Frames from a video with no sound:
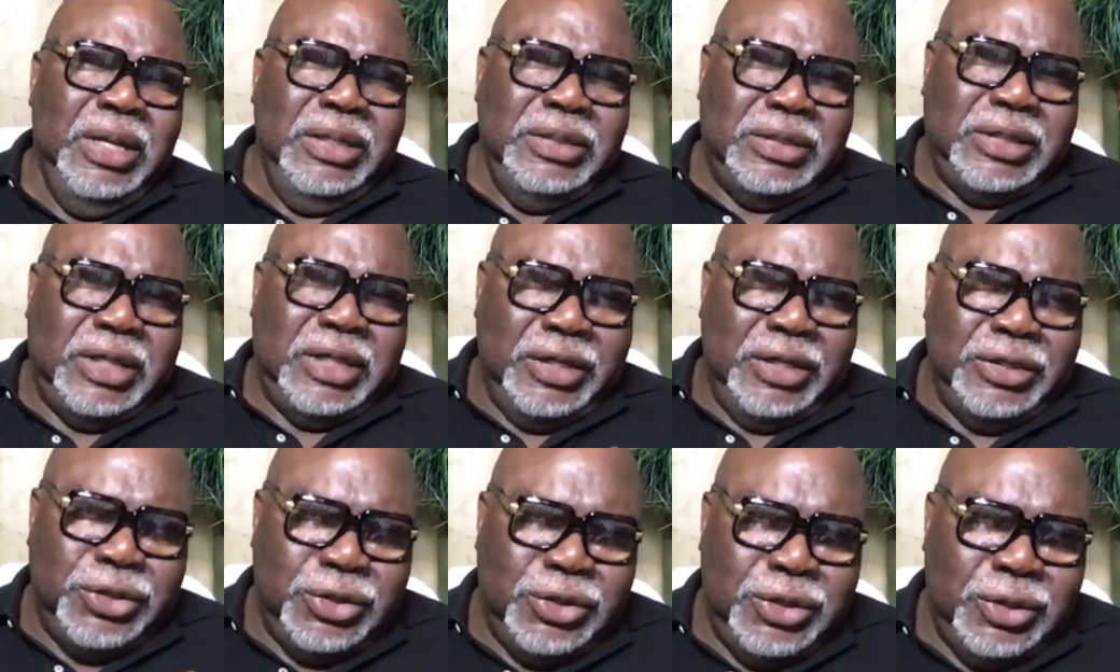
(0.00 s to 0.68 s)

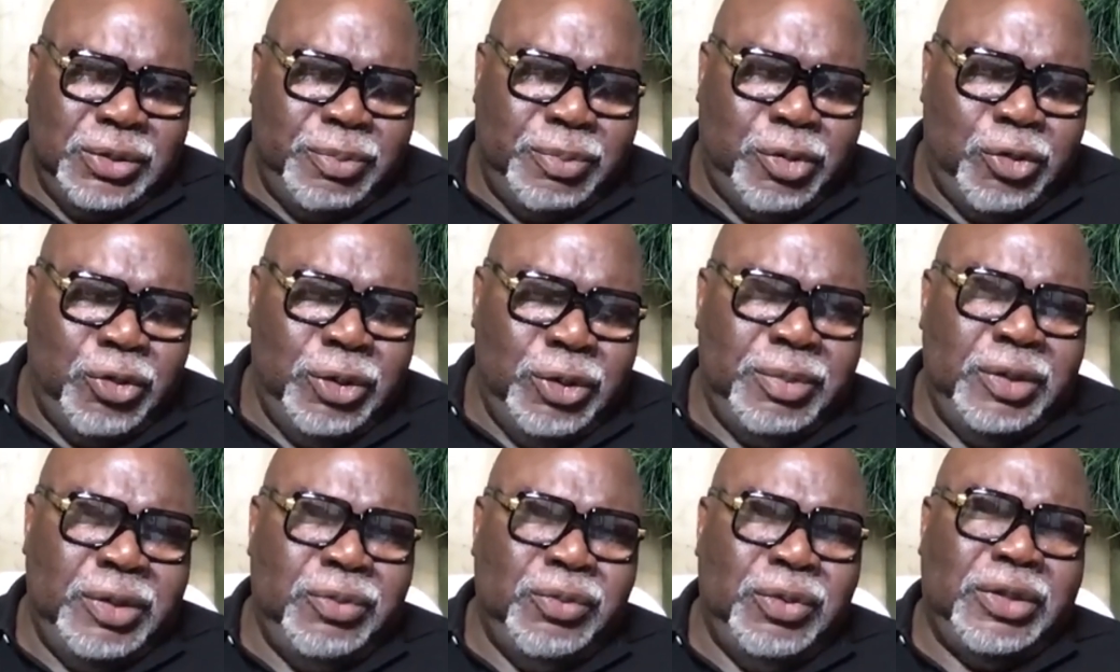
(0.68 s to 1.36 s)
scheduled an
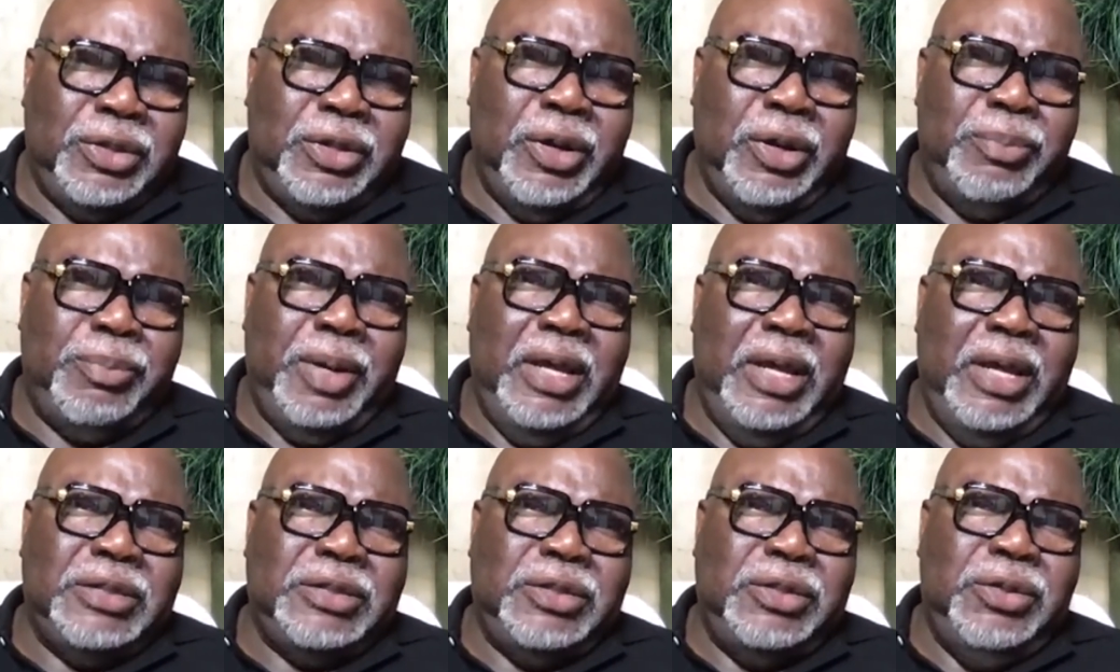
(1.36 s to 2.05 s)
appointment with our
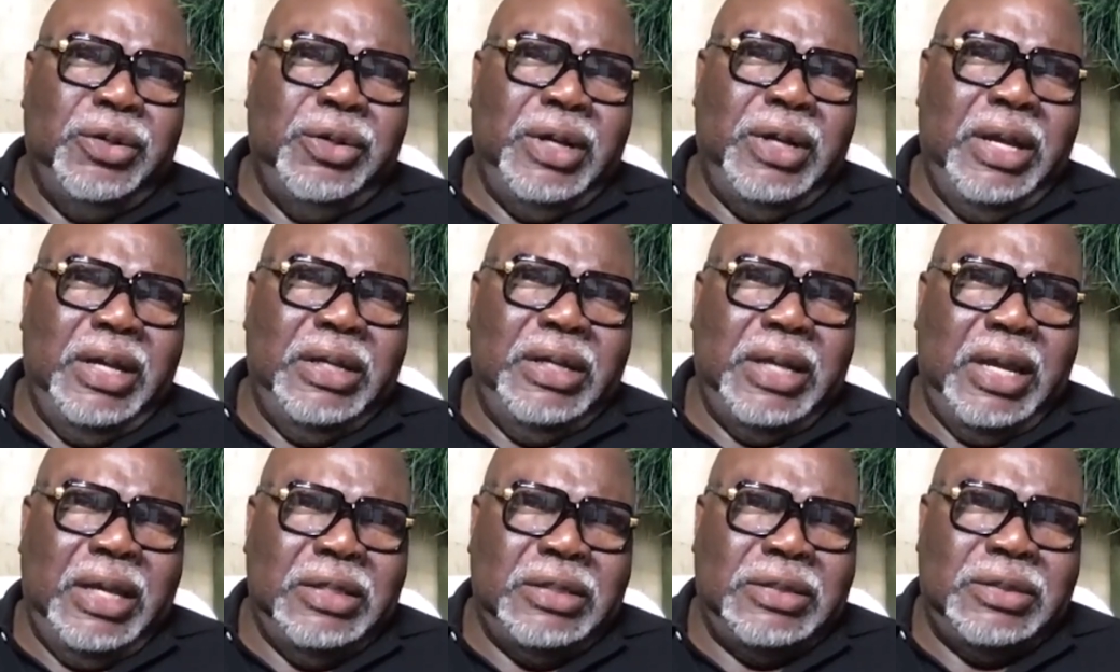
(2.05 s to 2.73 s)
pastor and
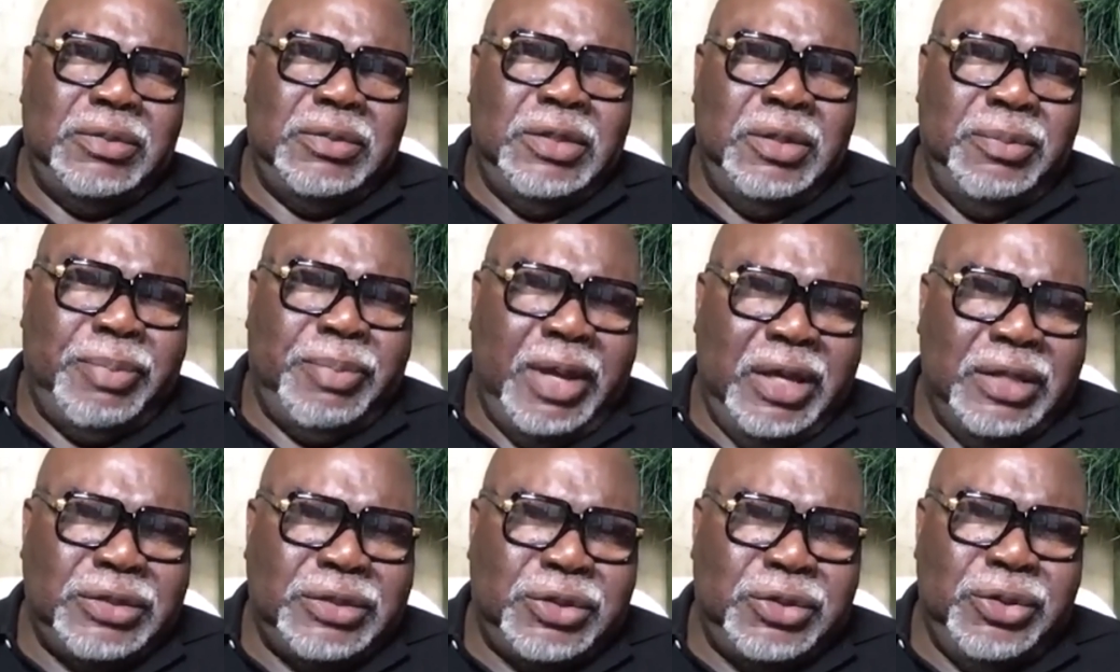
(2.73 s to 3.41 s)
asked the
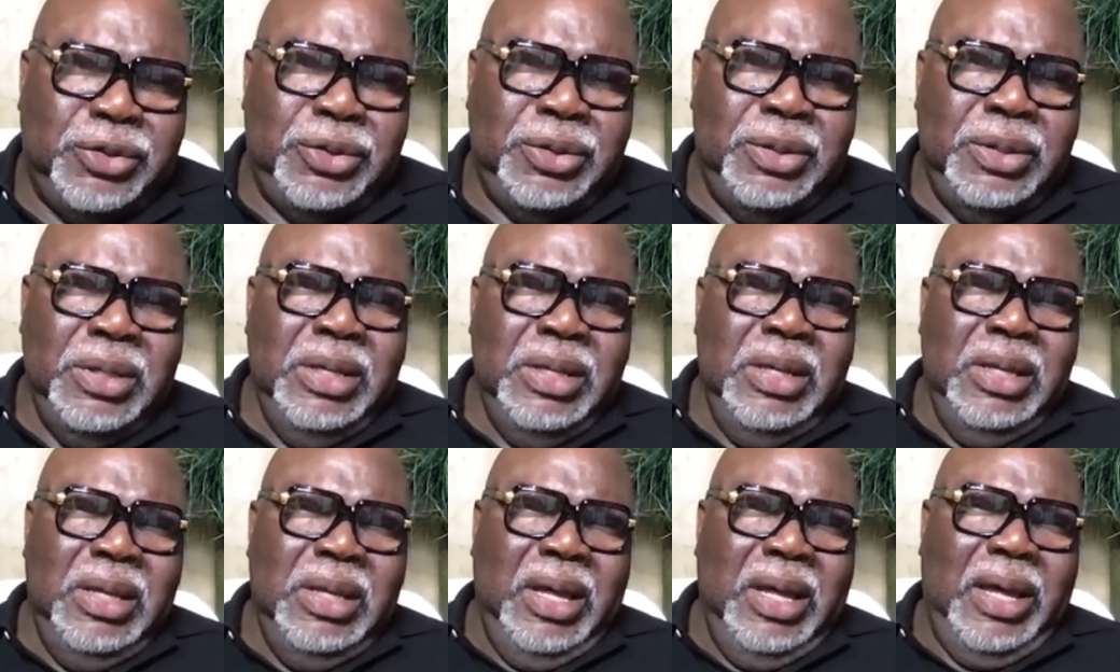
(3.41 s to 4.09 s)
pastor,
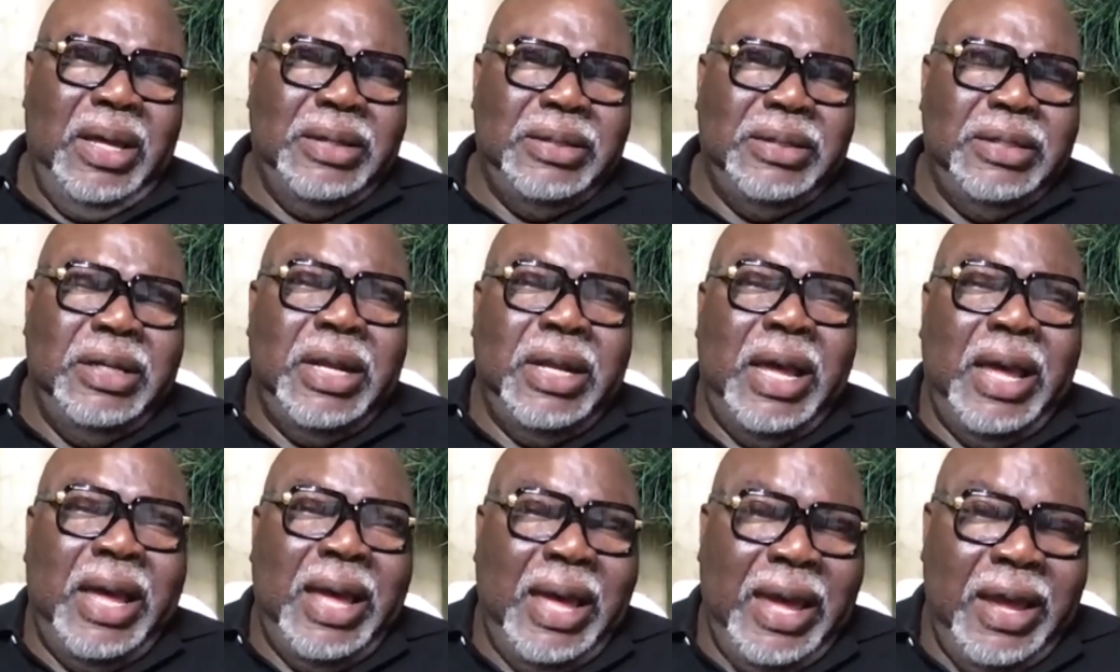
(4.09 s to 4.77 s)
did
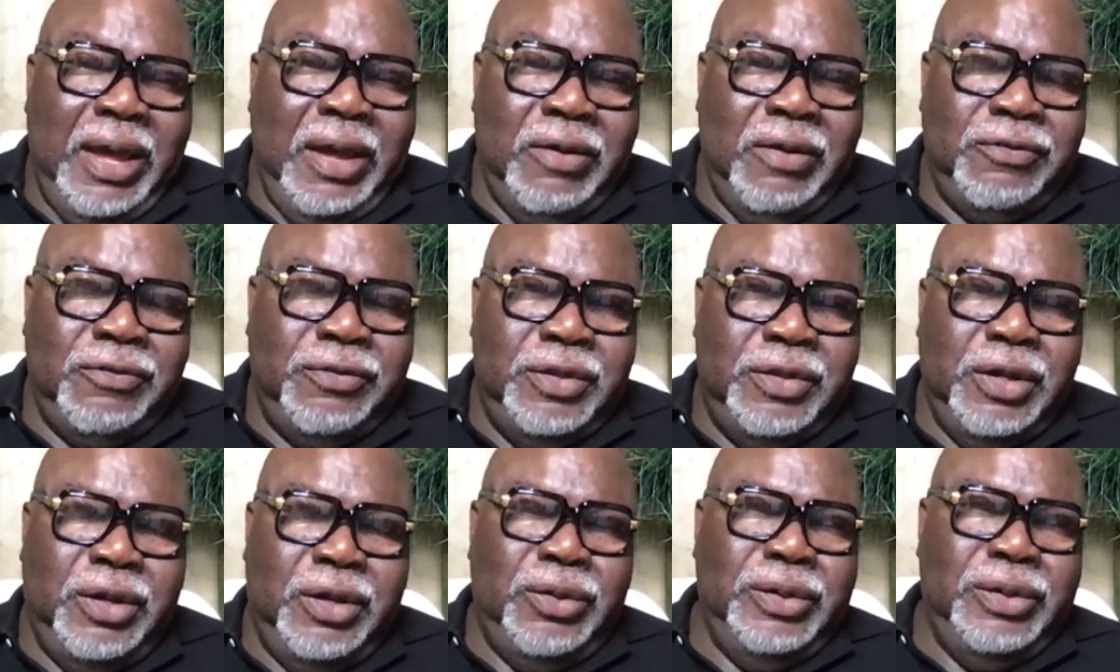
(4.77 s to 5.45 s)
I have
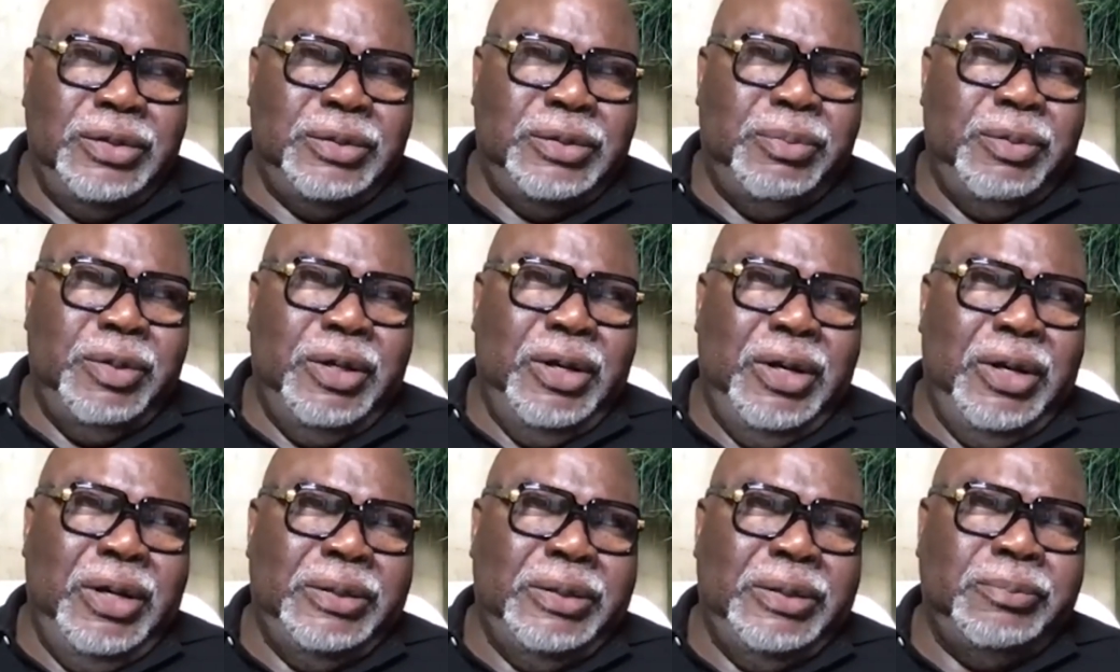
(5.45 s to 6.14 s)
the Holy
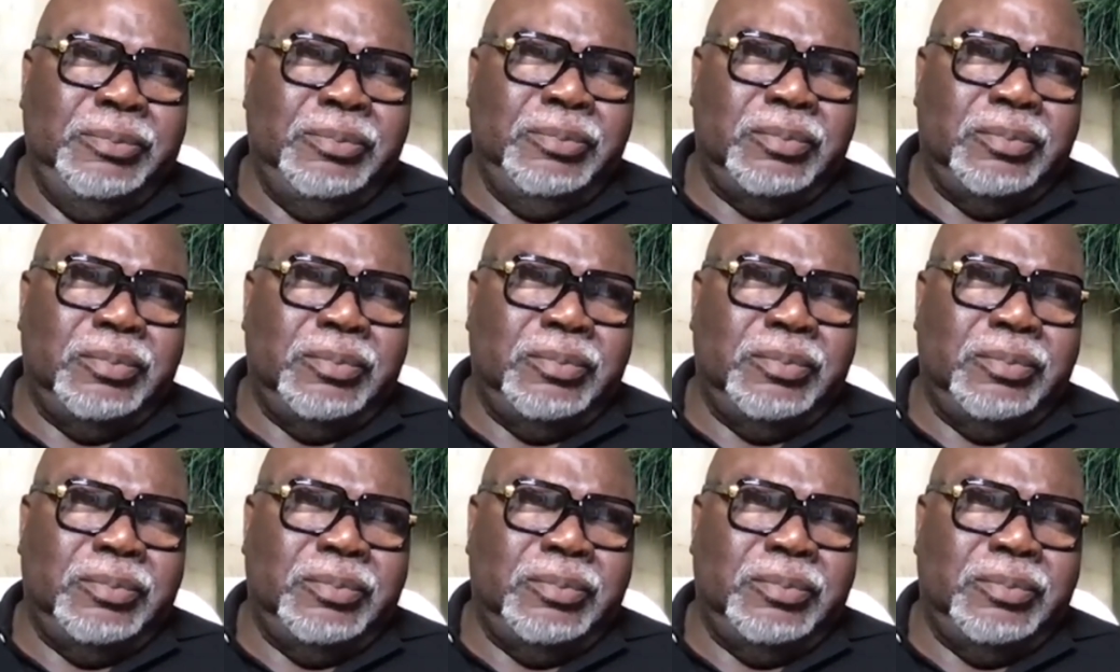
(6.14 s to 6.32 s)
Spirit?